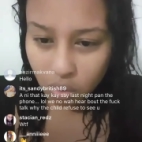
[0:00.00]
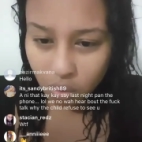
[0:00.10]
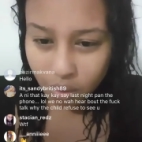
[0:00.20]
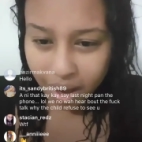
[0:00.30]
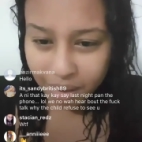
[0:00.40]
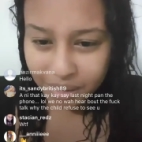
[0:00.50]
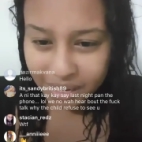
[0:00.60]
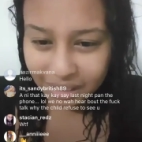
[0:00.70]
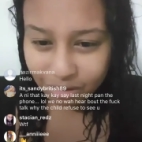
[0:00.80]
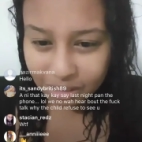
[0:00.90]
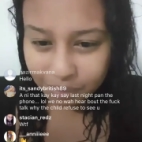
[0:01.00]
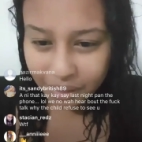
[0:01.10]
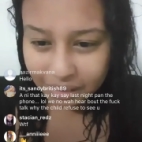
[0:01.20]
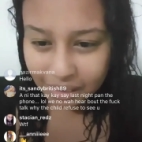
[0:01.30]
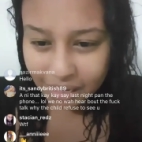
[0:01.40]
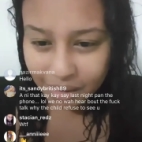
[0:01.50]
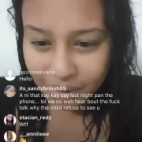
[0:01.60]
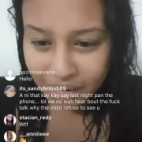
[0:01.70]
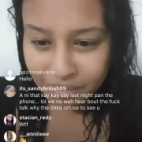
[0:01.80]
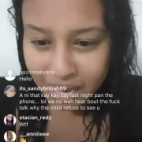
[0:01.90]
Why I be disrespecting
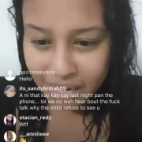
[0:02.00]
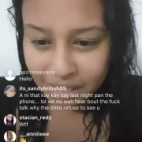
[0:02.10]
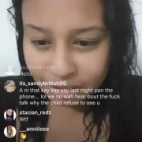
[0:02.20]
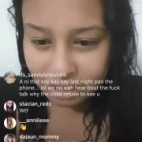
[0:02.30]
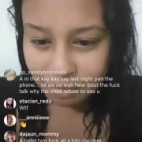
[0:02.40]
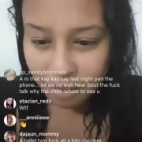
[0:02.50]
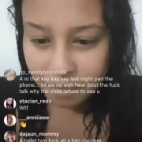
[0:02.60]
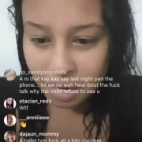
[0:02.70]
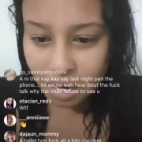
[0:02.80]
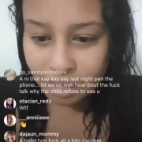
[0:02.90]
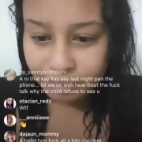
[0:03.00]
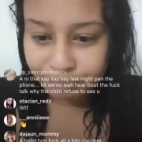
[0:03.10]
him and him now disrespect me?